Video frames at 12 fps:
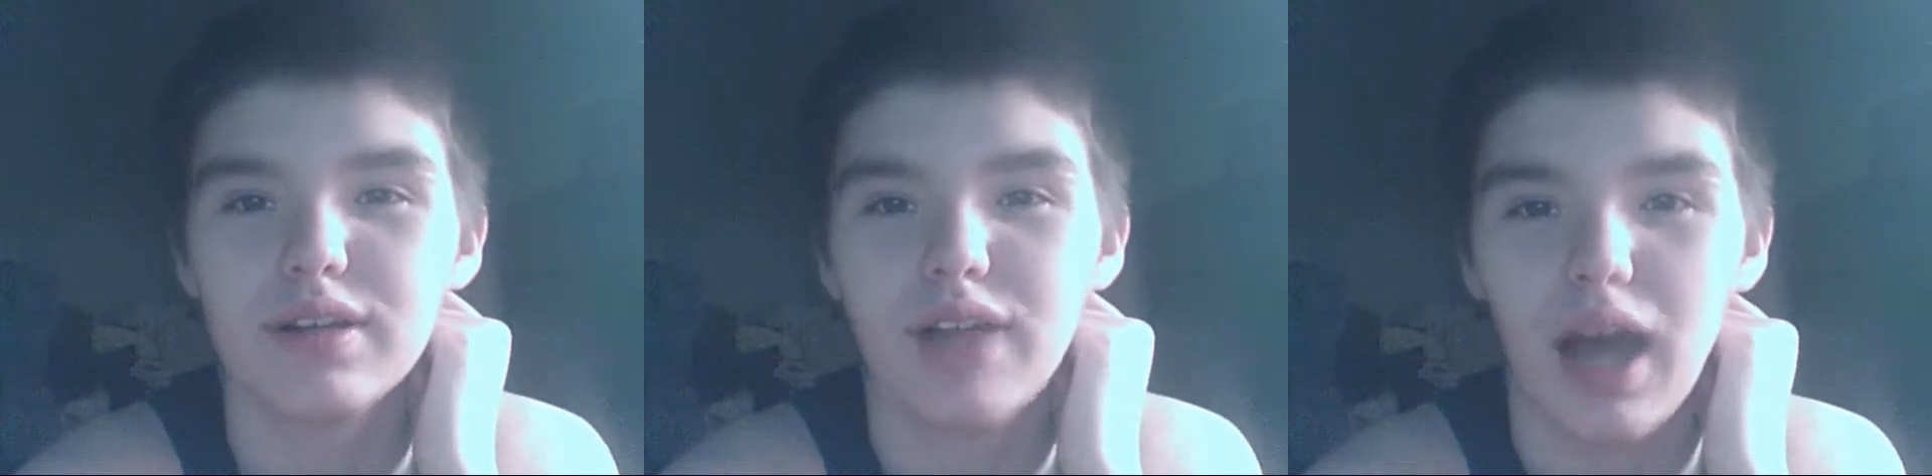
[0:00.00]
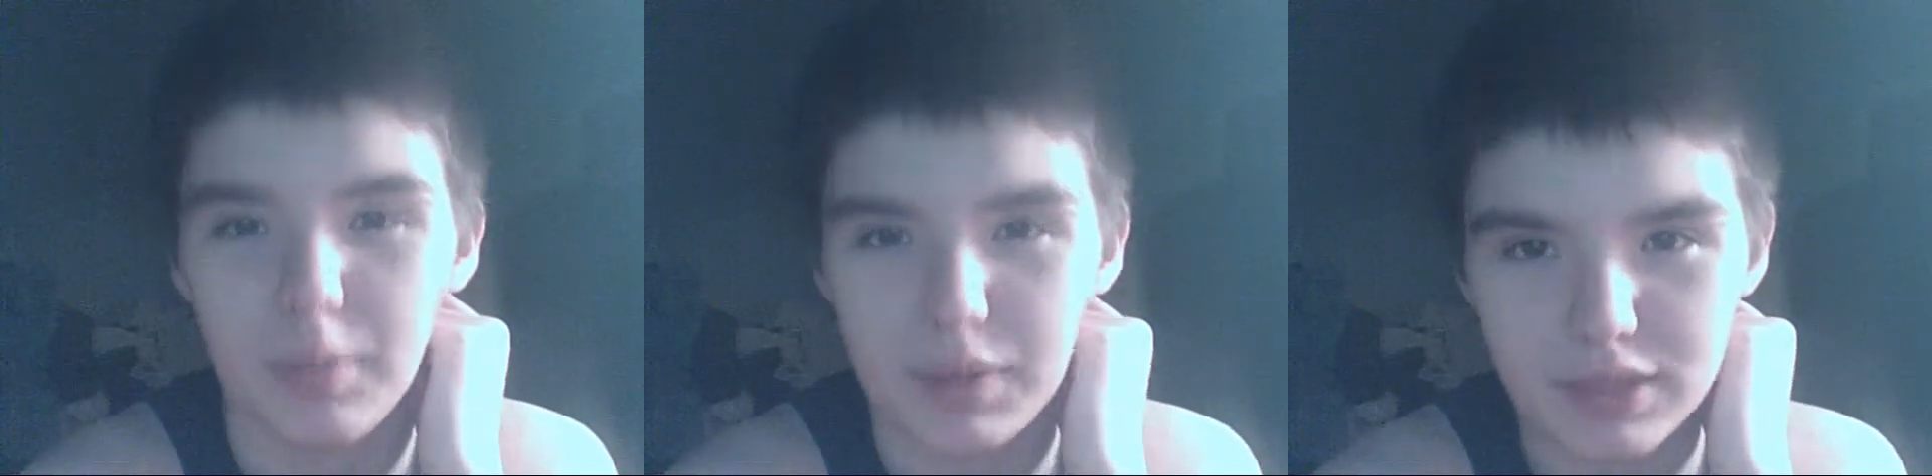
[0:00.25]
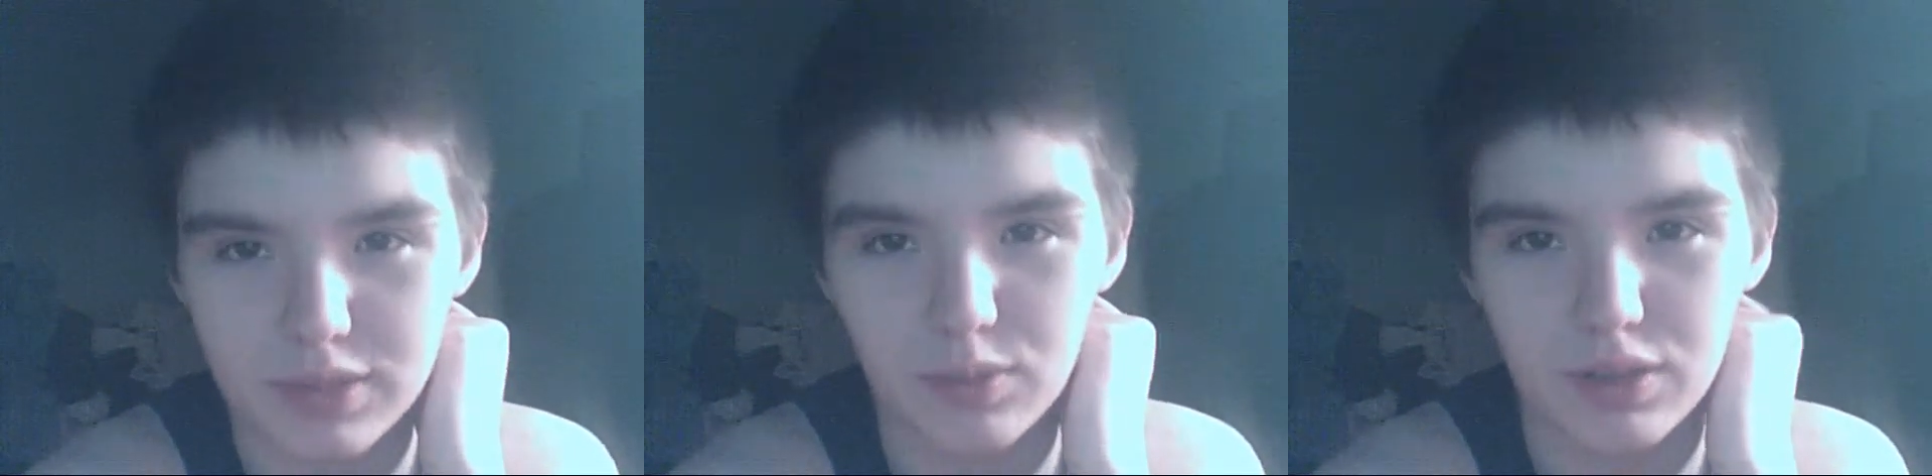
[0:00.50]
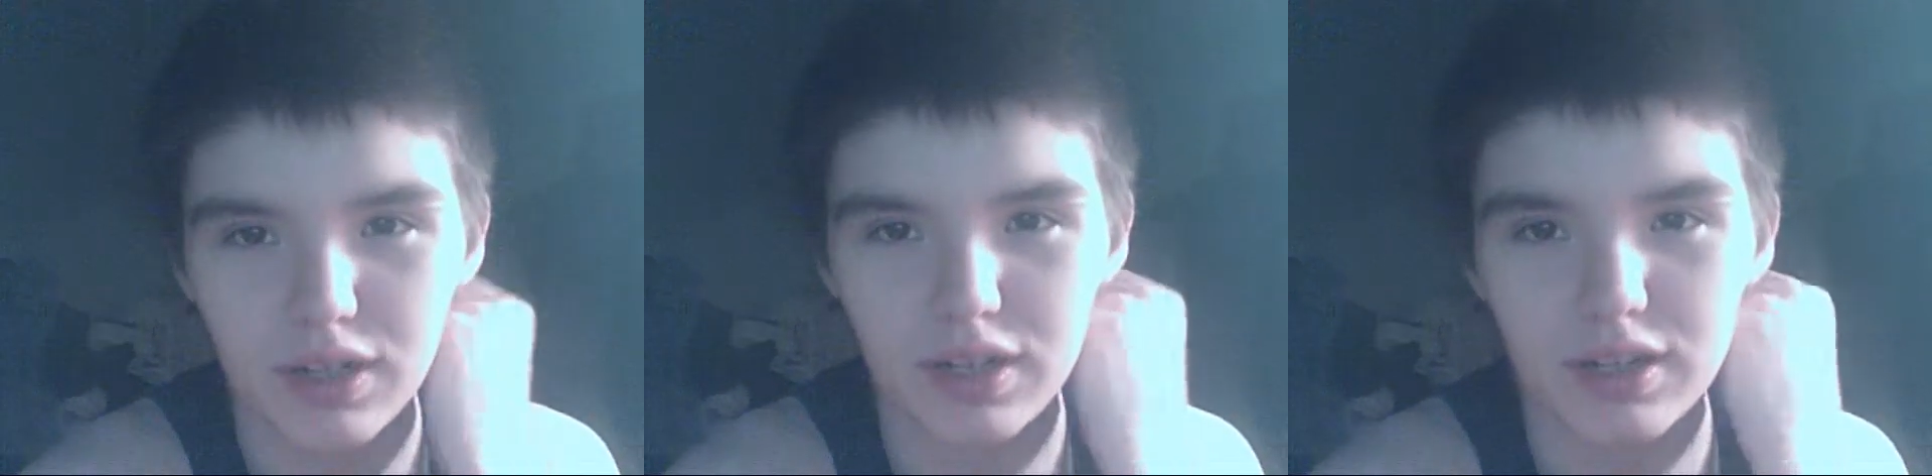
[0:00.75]
topics and
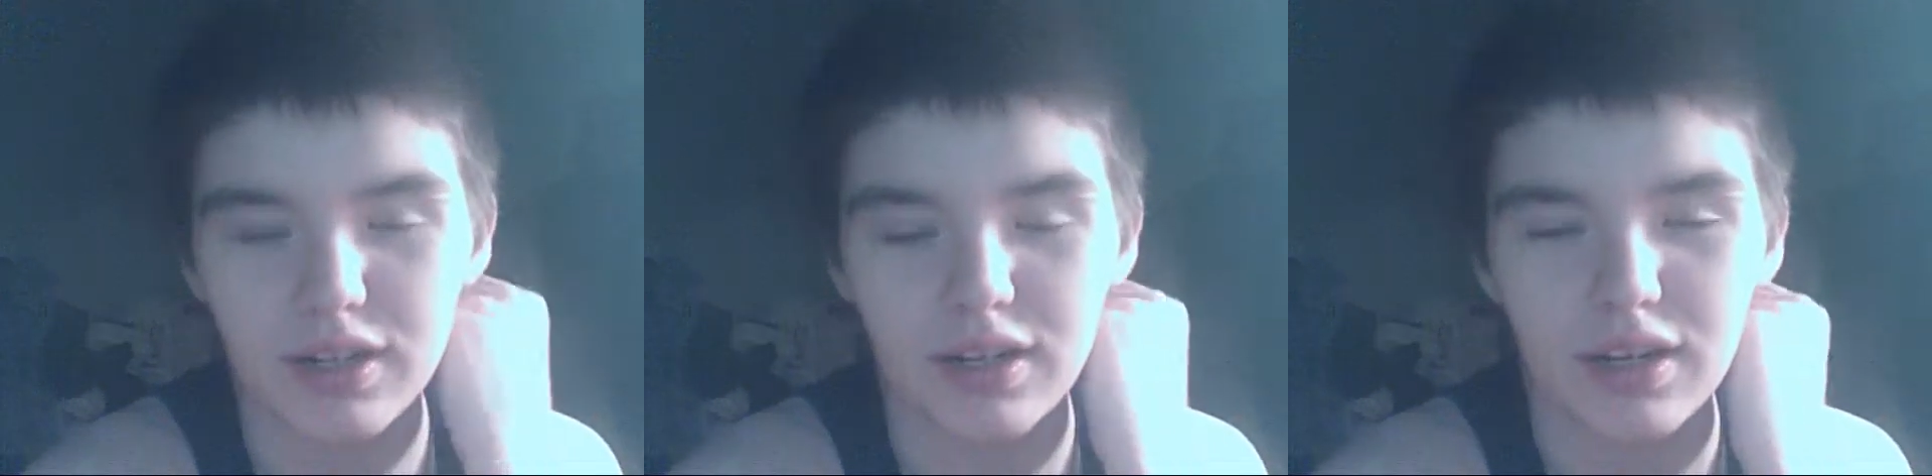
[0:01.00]
whatnot.